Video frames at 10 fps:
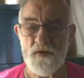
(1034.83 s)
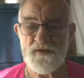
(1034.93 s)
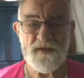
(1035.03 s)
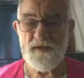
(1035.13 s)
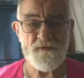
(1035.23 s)

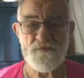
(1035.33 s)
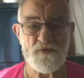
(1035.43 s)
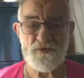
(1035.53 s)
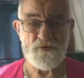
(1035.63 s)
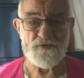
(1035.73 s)
only here for
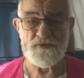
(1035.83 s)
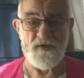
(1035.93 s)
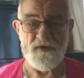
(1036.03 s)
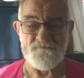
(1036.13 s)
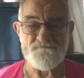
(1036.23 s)
a short
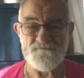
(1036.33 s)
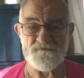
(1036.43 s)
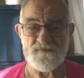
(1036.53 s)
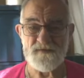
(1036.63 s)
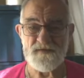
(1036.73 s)
time
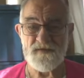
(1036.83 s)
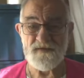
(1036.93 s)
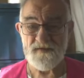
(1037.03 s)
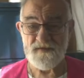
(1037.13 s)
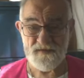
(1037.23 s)

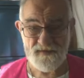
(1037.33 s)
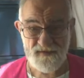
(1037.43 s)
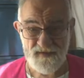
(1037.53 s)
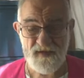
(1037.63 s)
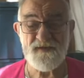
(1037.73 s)

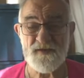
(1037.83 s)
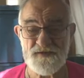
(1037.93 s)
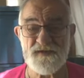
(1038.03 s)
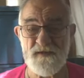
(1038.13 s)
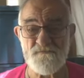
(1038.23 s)
in the
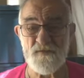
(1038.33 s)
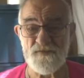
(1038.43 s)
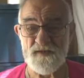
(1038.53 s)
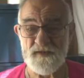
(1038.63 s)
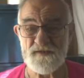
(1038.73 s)
scheme of
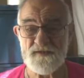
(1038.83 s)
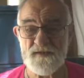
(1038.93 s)
things,